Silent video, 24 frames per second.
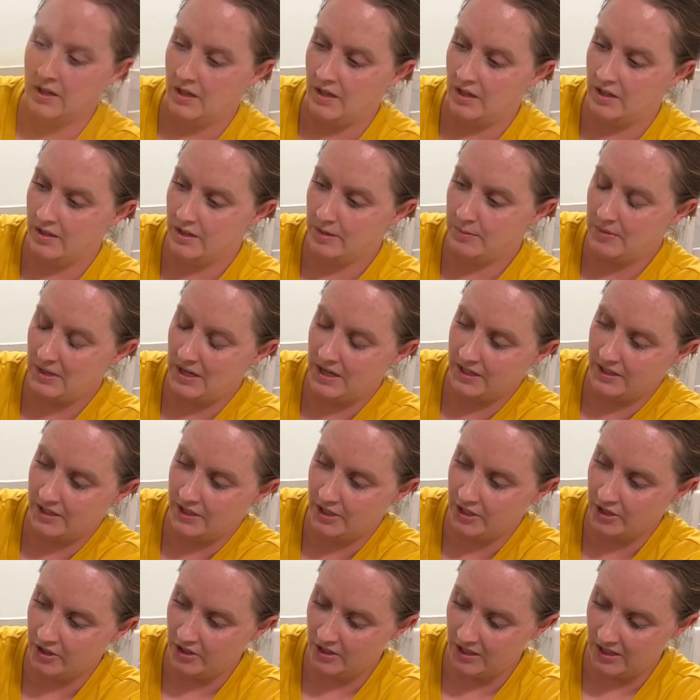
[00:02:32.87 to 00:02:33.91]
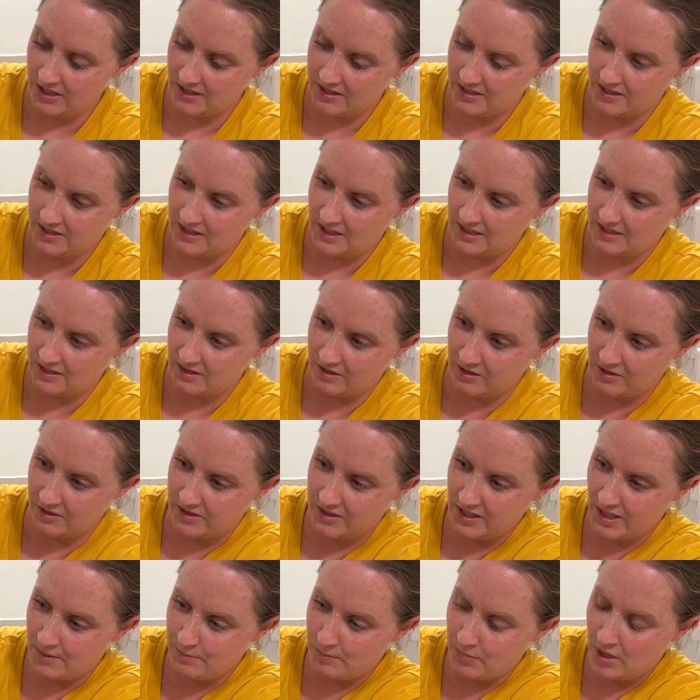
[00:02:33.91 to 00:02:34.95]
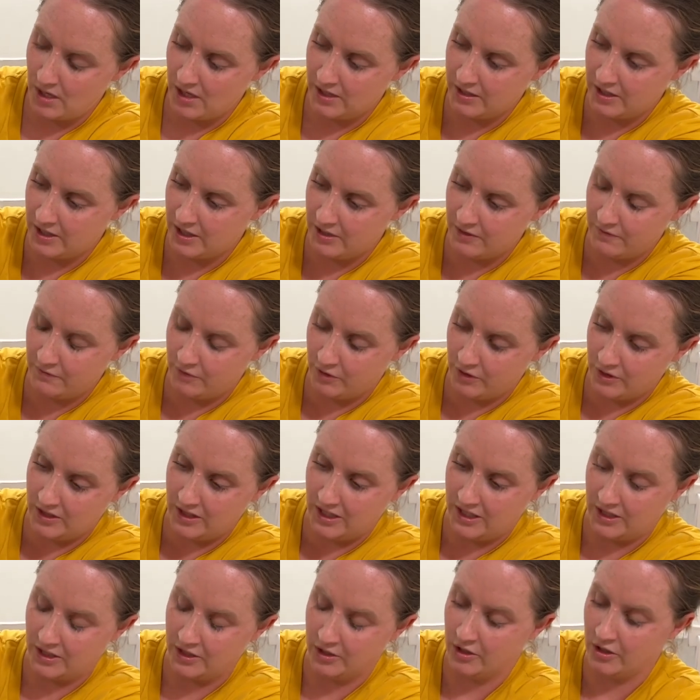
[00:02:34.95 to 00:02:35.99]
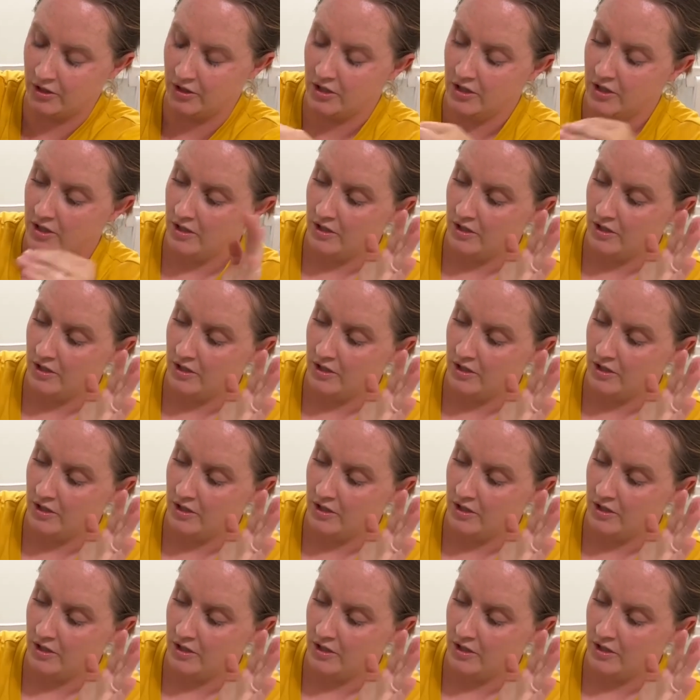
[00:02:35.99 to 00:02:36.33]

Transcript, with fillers: On the back here has a nice little side pocket for like your